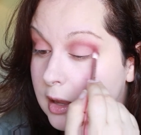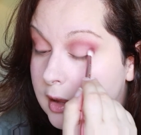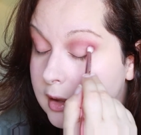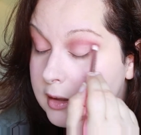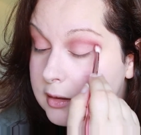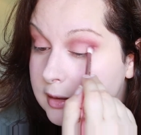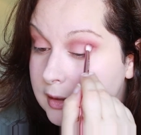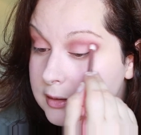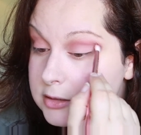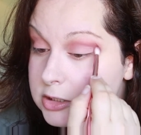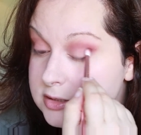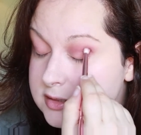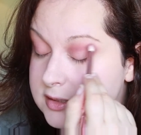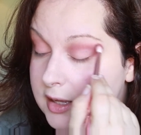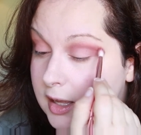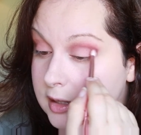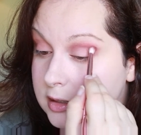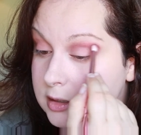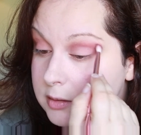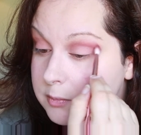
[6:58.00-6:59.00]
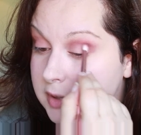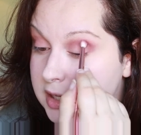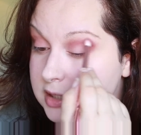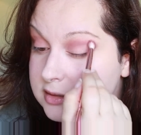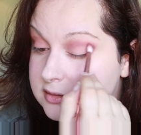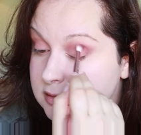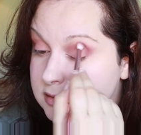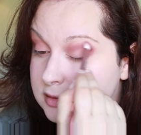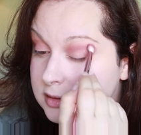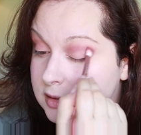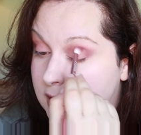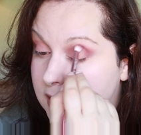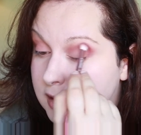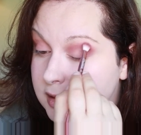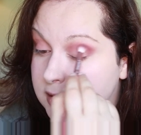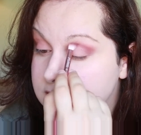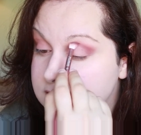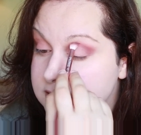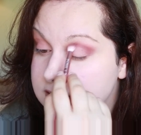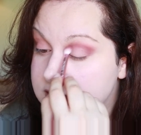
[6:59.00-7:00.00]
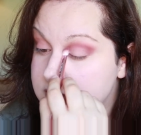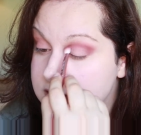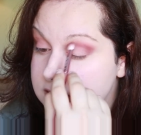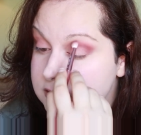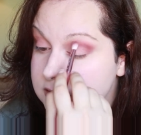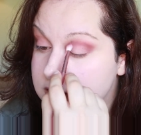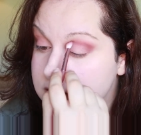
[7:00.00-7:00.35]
And that just kind of makes a nice